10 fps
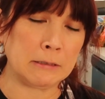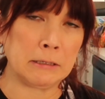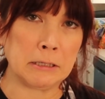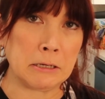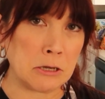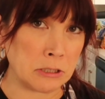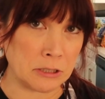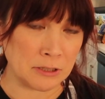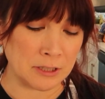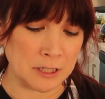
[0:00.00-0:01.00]
let you in on a
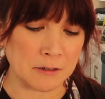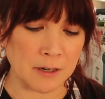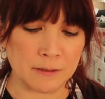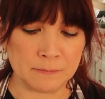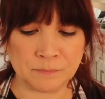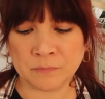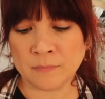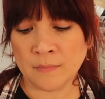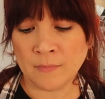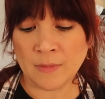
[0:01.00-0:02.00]
little secret.
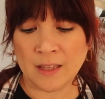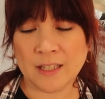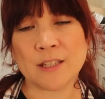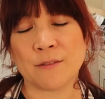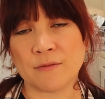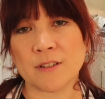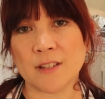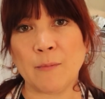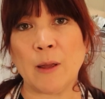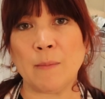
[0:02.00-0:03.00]
This is the first
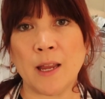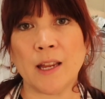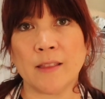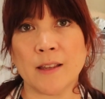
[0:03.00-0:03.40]
time I'm making